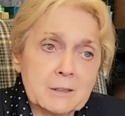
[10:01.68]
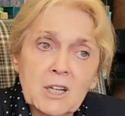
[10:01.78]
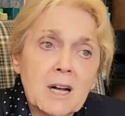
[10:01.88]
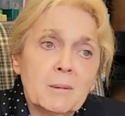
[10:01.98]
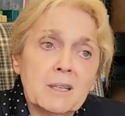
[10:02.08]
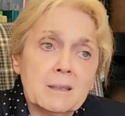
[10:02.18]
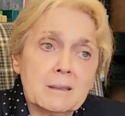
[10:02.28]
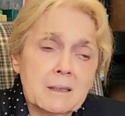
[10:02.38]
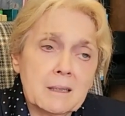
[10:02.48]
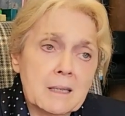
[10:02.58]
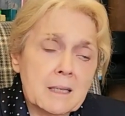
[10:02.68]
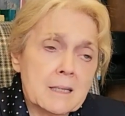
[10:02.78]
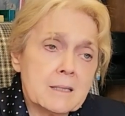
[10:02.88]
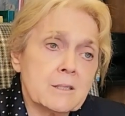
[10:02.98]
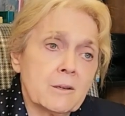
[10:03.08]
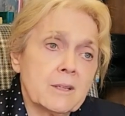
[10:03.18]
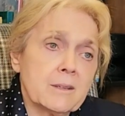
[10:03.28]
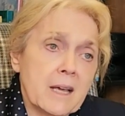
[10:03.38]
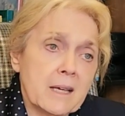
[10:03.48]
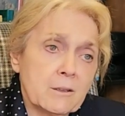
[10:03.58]
trauma so
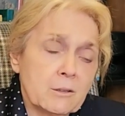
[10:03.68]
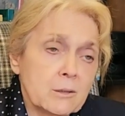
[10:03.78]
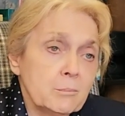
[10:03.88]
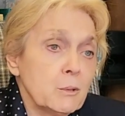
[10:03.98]
that they could